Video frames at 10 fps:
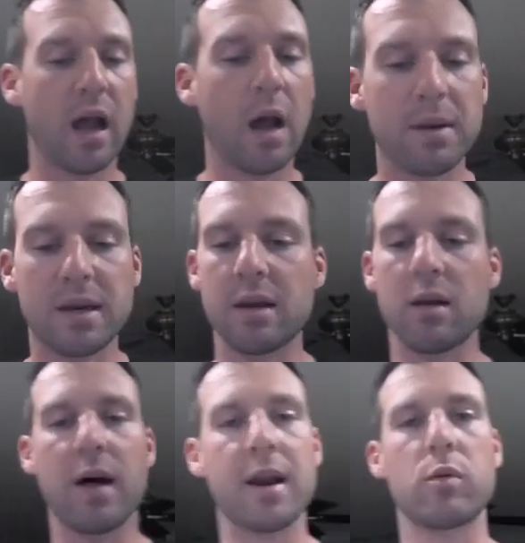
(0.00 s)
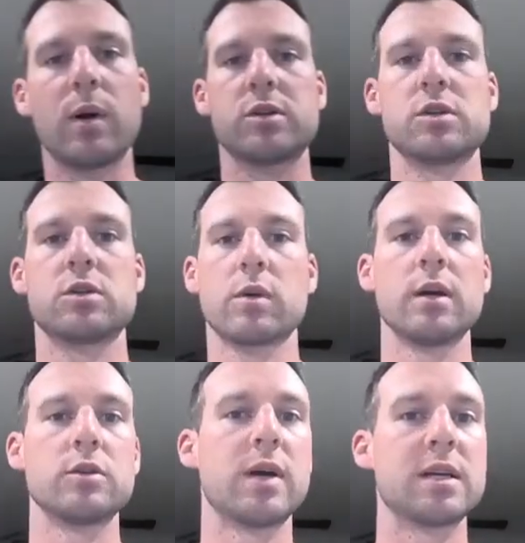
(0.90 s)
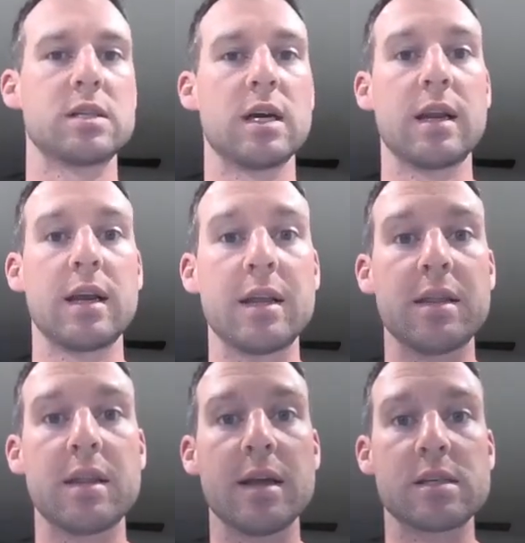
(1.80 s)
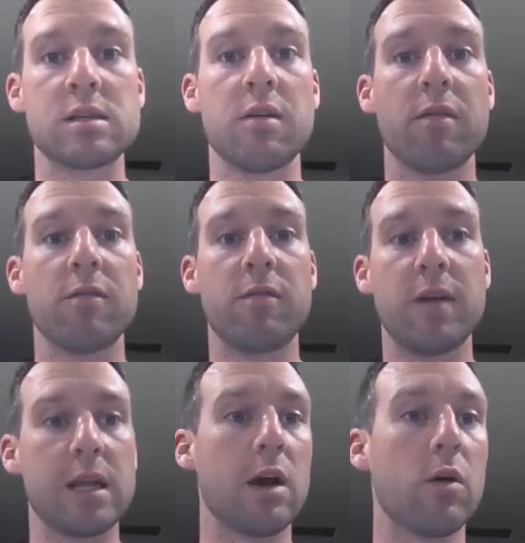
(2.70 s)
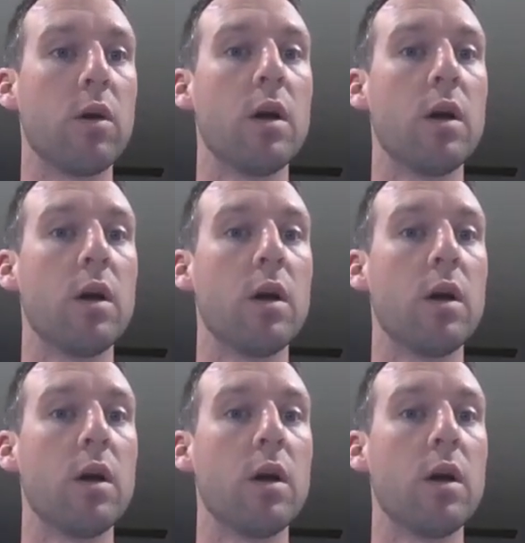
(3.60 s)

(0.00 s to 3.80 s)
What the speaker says: I've been getting a lot of questions, so we're going to address that in this video.